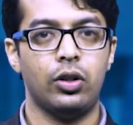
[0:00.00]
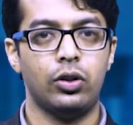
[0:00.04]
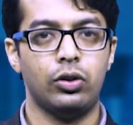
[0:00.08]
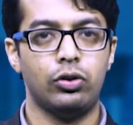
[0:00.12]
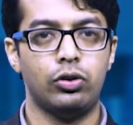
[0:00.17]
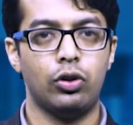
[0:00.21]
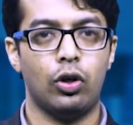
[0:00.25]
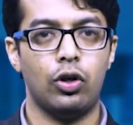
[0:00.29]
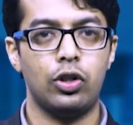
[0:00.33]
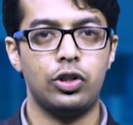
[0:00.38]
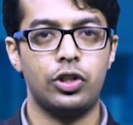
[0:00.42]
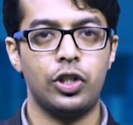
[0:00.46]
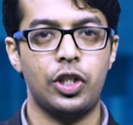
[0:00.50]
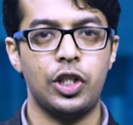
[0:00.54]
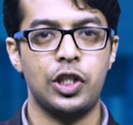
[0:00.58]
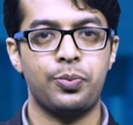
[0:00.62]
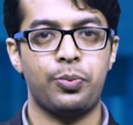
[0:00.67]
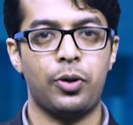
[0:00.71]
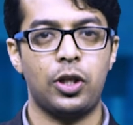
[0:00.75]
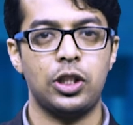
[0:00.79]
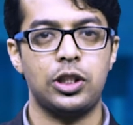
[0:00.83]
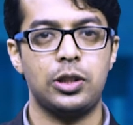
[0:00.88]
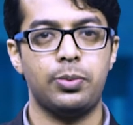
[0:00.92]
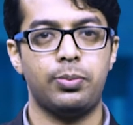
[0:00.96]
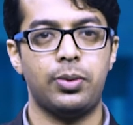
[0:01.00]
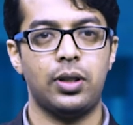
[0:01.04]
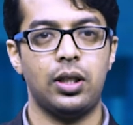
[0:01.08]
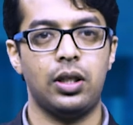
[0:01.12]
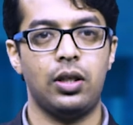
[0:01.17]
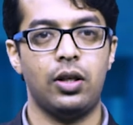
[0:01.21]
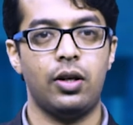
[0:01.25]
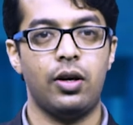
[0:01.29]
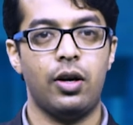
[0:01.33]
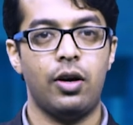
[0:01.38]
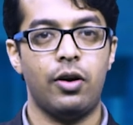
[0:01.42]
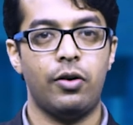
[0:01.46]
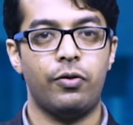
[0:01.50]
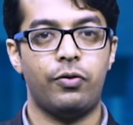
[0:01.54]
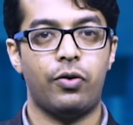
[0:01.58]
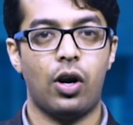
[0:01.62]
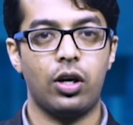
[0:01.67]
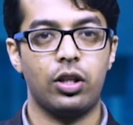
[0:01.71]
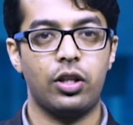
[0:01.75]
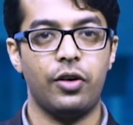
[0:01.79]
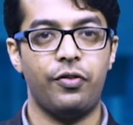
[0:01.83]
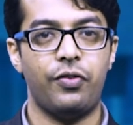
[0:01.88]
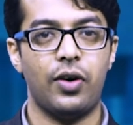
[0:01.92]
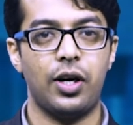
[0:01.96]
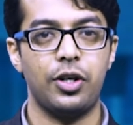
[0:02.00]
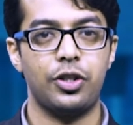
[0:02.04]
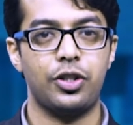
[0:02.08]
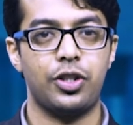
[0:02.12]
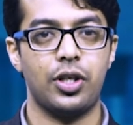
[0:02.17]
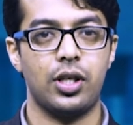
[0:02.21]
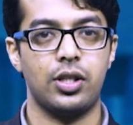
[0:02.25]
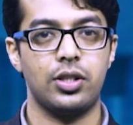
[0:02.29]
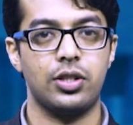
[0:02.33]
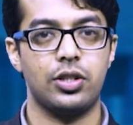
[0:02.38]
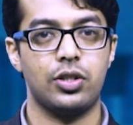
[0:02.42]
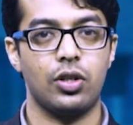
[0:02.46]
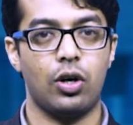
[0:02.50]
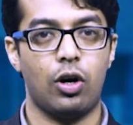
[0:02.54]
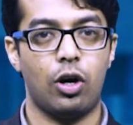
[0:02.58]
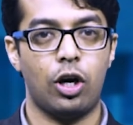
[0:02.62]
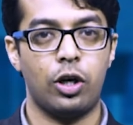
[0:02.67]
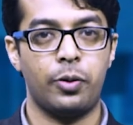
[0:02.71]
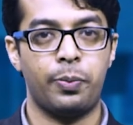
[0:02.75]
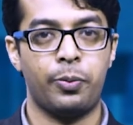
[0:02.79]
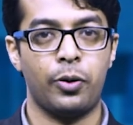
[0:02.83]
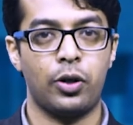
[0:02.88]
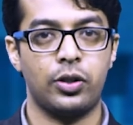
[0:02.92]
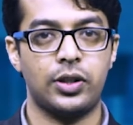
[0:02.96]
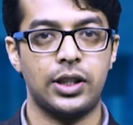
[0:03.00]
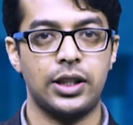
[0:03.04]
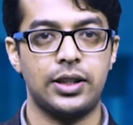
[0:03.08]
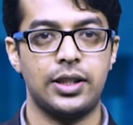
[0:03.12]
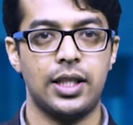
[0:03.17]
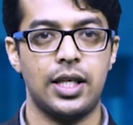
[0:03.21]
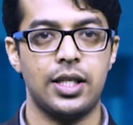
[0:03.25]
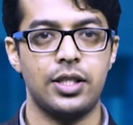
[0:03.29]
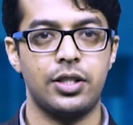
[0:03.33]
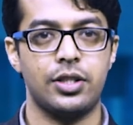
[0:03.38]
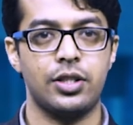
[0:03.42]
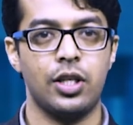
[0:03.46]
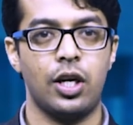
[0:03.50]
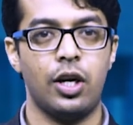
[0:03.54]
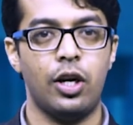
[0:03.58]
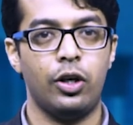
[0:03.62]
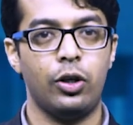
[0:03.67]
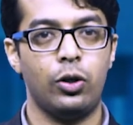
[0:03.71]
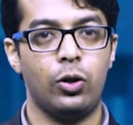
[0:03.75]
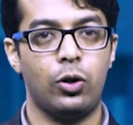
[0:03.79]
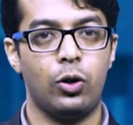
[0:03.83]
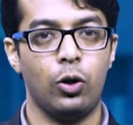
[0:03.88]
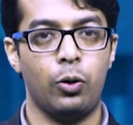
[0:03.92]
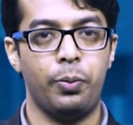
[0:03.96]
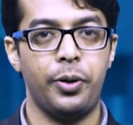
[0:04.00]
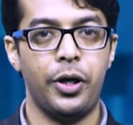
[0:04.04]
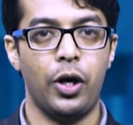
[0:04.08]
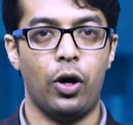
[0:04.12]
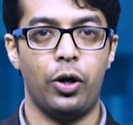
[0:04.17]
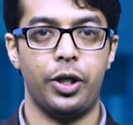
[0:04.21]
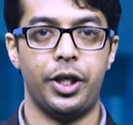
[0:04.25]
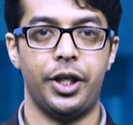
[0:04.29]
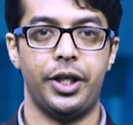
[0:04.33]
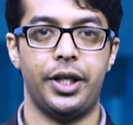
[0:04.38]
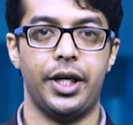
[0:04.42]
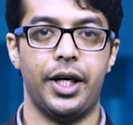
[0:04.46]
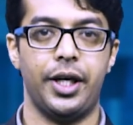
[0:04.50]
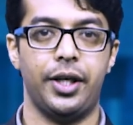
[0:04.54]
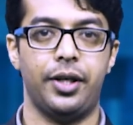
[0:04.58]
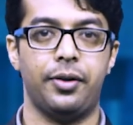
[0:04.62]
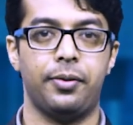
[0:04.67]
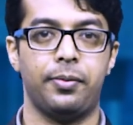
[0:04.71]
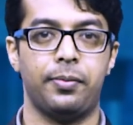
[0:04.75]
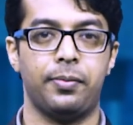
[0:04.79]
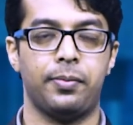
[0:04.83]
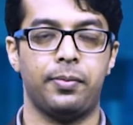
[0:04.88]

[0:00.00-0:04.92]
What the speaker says: those responsible for the functions or processes to be audited.